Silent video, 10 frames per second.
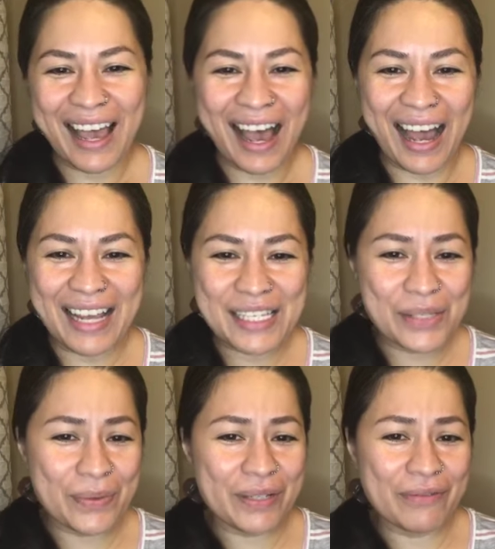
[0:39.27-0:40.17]
Hi,
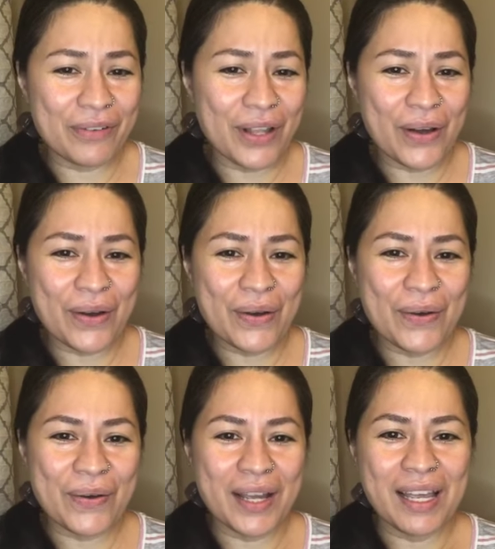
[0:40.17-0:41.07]
Sweet
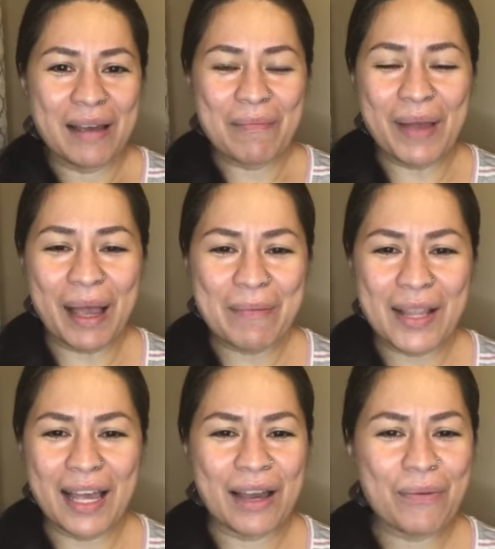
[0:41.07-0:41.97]
Flow.
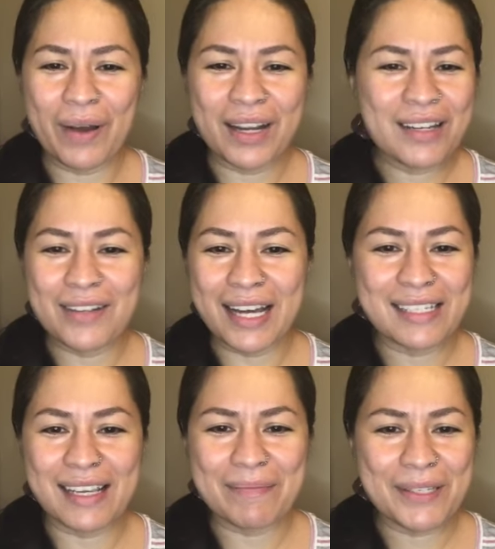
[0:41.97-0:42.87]
Pamela, what are you
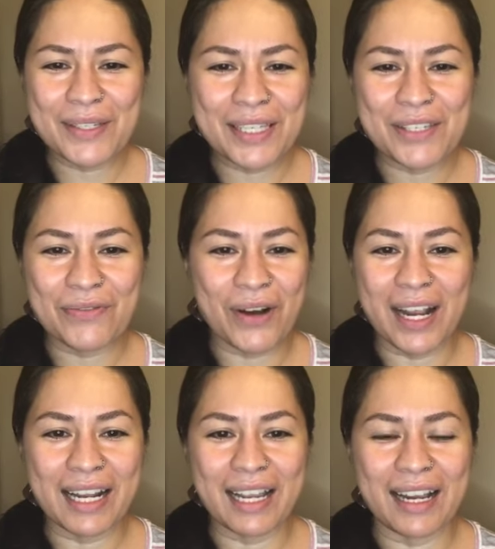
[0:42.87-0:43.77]
guys up to this
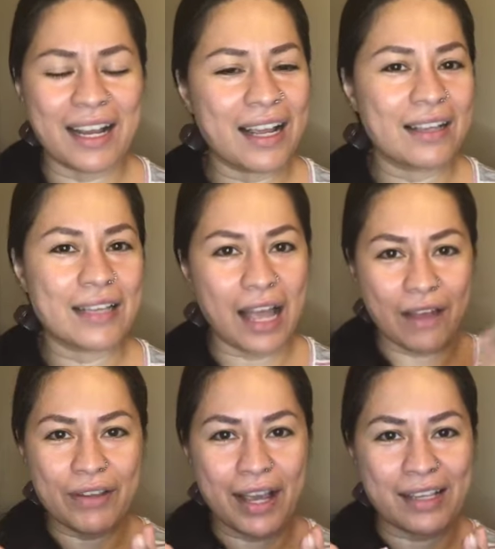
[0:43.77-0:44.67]
Friday?
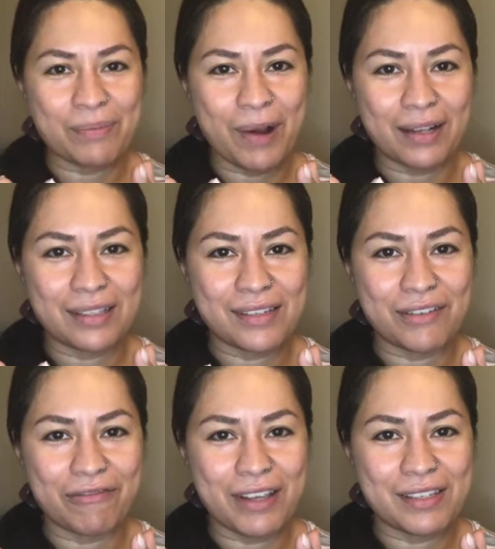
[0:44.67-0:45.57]
Have you guys practiced
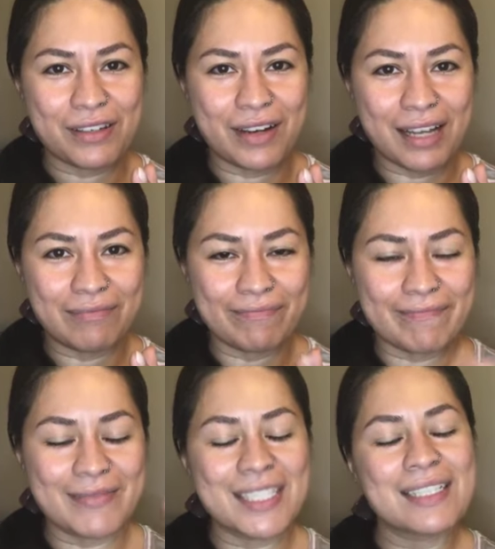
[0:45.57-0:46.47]
your face yoga?
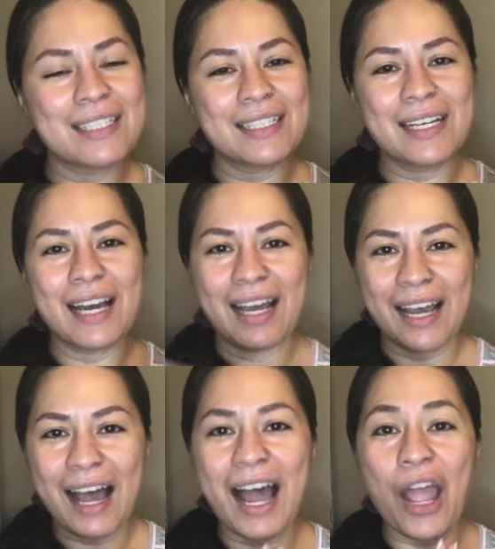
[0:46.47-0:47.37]

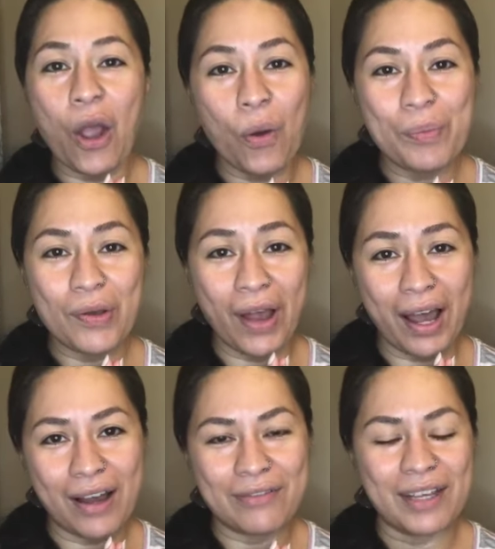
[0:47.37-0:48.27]
I hope you
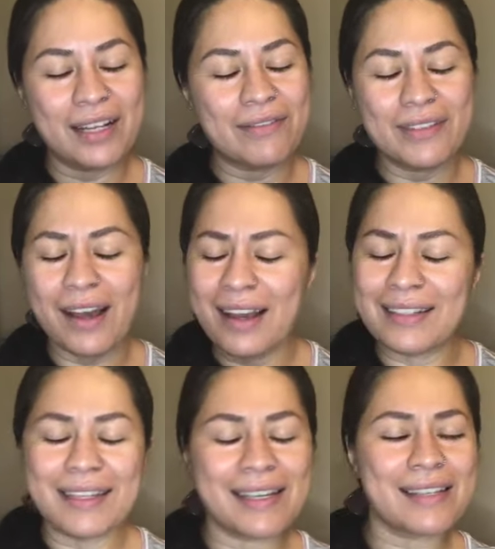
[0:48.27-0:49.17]
have. And if not,
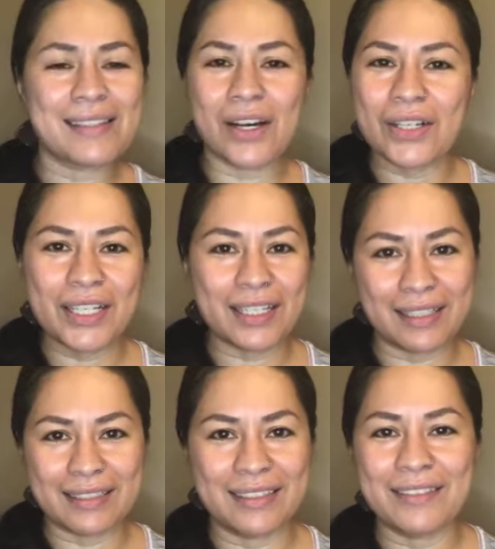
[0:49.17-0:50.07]
it's all
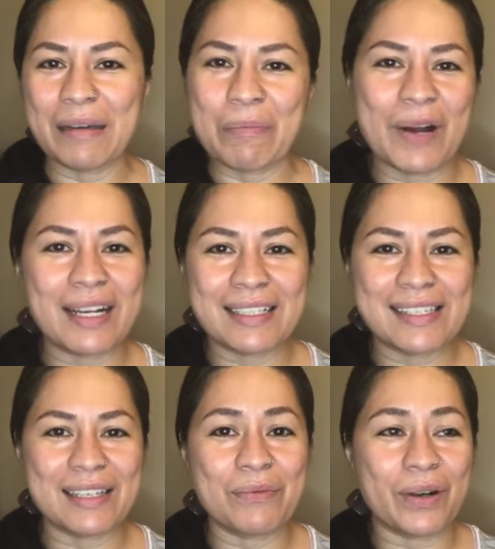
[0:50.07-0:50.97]
good. You can practice
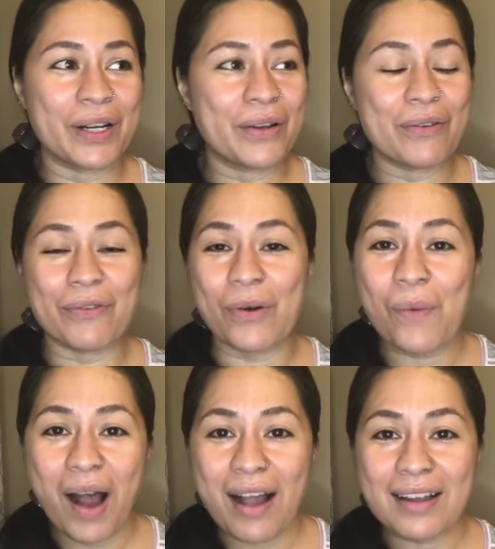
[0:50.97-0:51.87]
it while you go for a
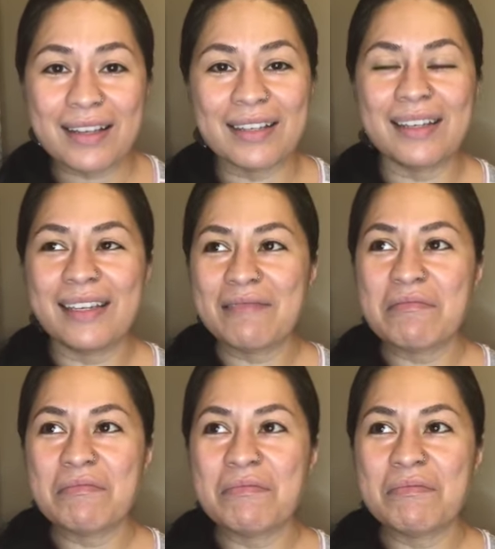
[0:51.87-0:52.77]
walk.
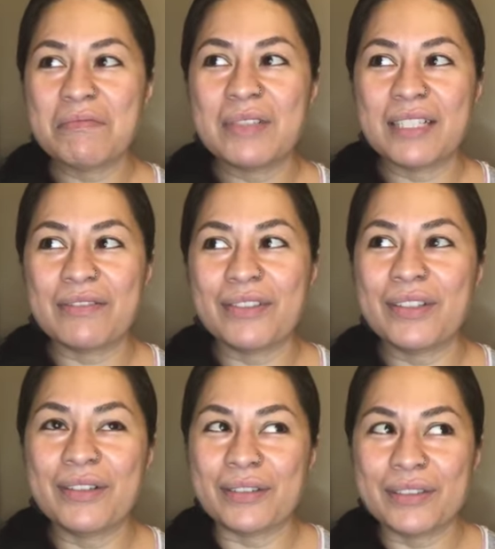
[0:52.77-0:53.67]
If you
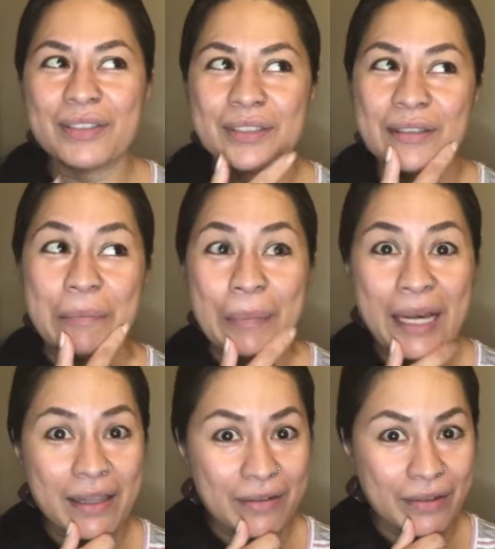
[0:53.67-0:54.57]
go to the
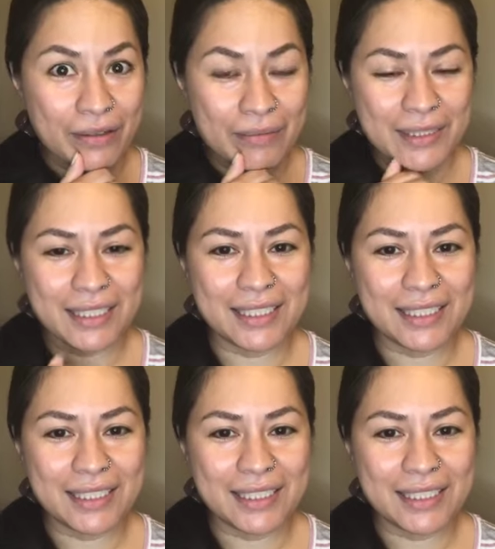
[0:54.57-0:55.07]
bathroom.